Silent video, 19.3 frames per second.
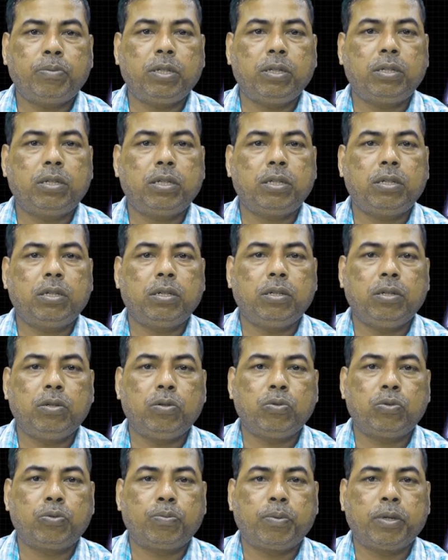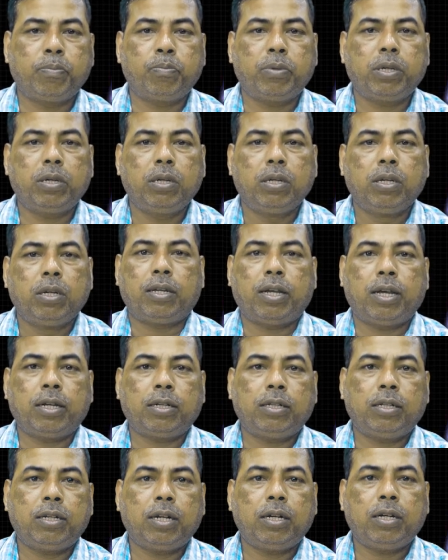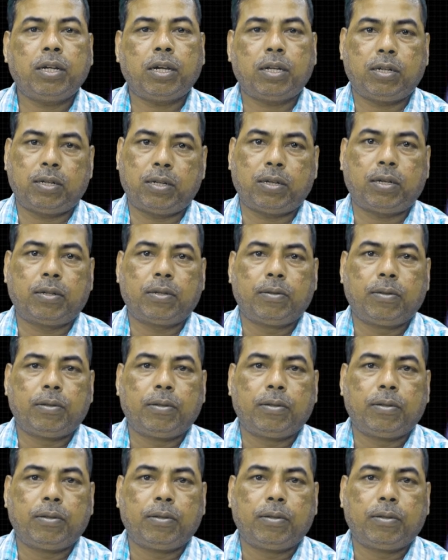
printed newspaper Acta Diurna